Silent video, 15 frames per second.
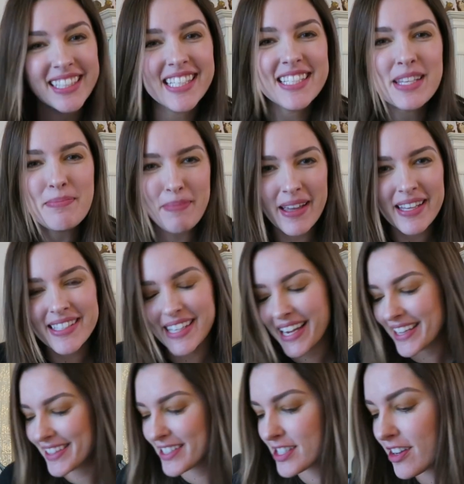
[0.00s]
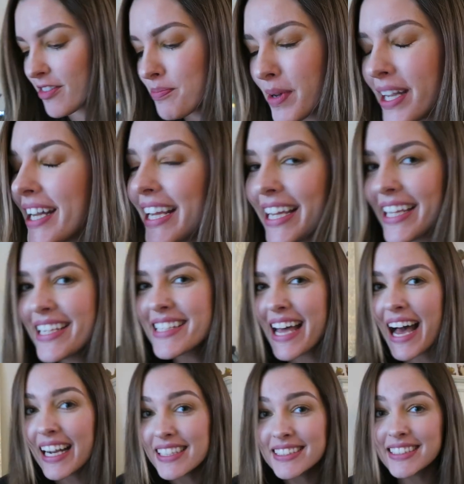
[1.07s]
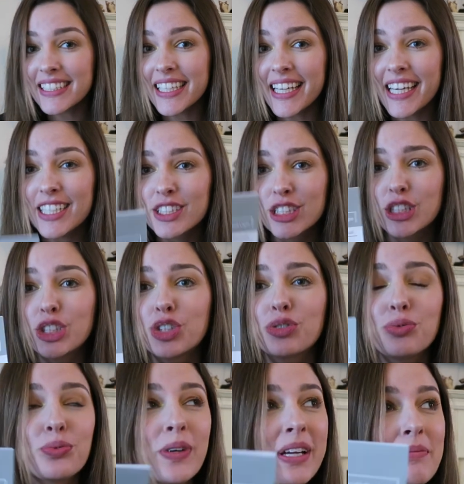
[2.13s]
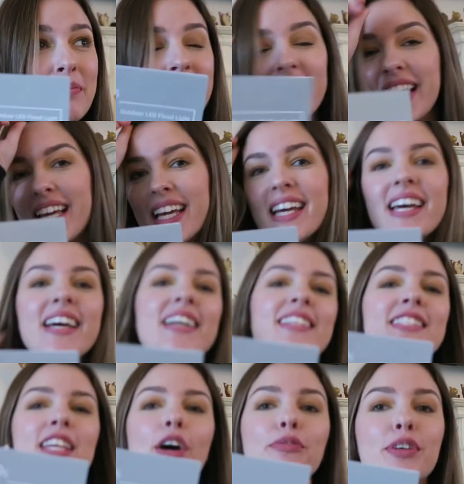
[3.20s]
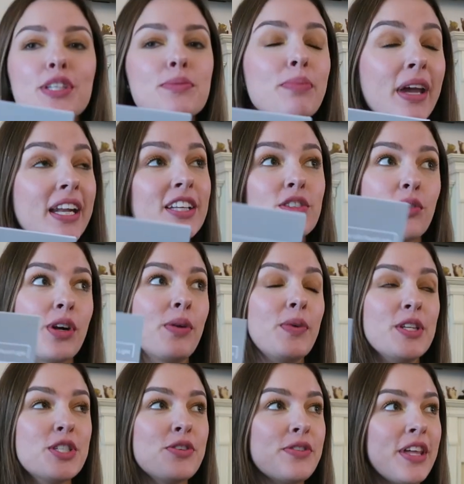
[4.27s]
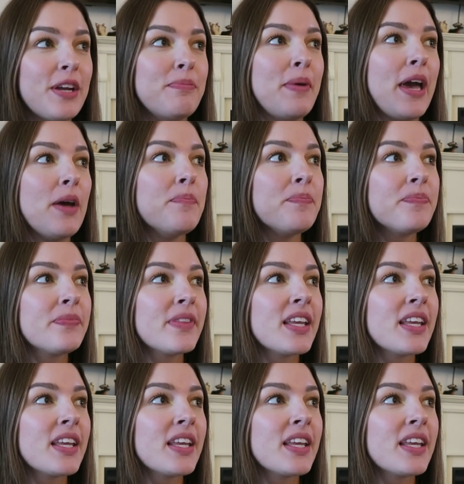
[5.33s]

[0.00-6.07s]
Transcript: He is amazing at this stuff, but it is honestly extremely self-explanatory. Wouldn't you think, babe?